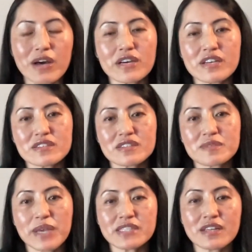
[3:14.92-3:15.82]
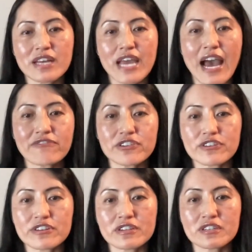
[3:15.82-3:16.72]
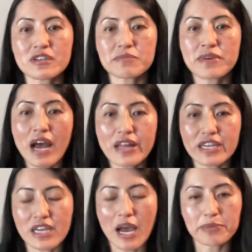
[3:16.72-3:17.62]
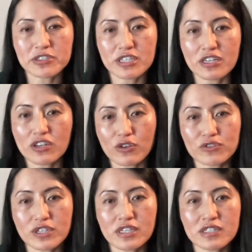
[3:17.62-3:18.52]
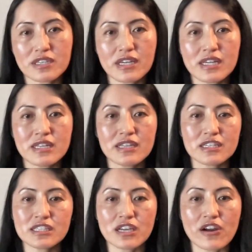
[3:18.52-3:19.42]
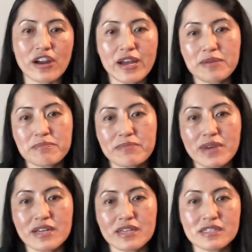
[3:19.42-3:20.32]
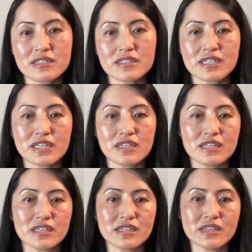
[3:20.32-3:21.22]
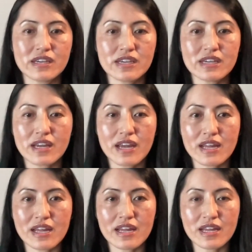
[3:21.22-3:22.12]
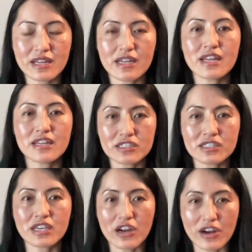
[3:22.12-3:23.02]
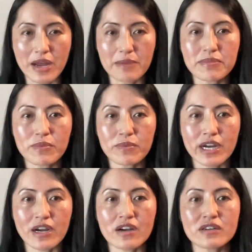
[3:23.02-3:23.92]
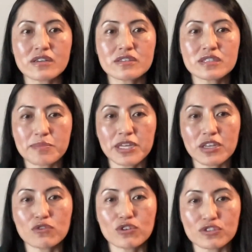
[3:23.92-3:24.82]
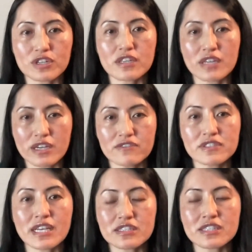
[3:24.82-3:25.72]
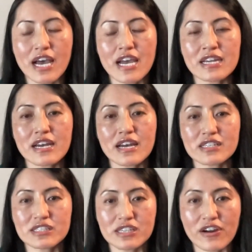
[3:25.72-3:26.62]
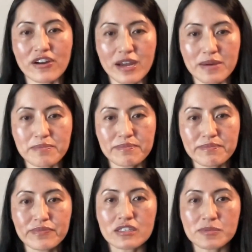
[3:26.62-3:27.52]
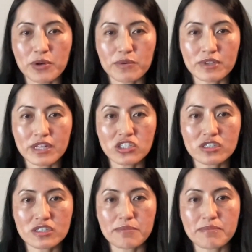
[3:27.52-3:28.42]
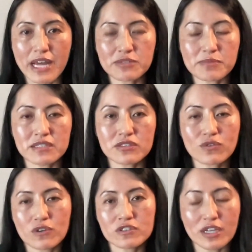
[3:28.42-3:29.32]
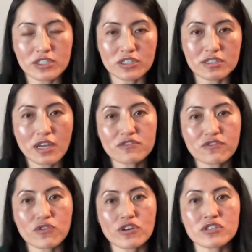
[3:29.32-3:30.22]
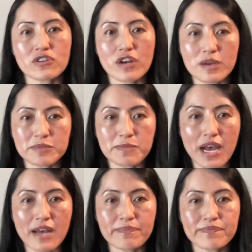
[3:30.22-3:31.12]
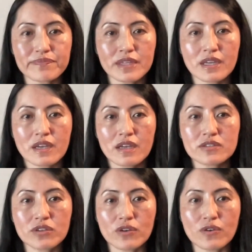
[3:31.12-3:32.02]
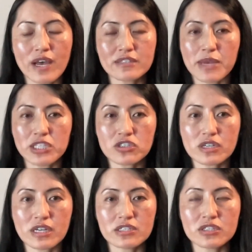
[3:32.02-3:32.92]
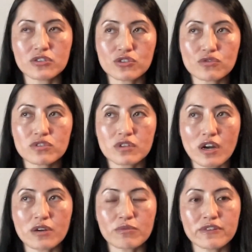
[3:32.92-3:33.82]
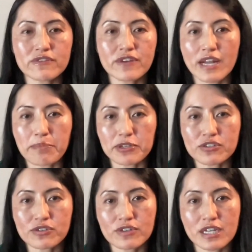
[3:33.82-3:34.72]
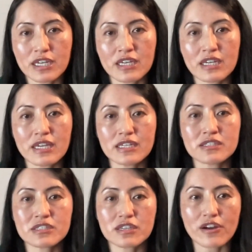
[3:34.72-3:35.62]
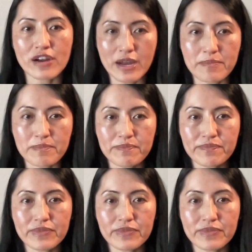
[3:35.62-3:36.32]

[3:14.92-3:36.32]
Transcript: Well, it's basically after the opportunity closes in the CRM and in the CRM, where CPQ usually lives inside a CRM, a customer relationship management tool such as Salesforce or HubSpot. So as mentioned, you do start with an opportunity in CRM.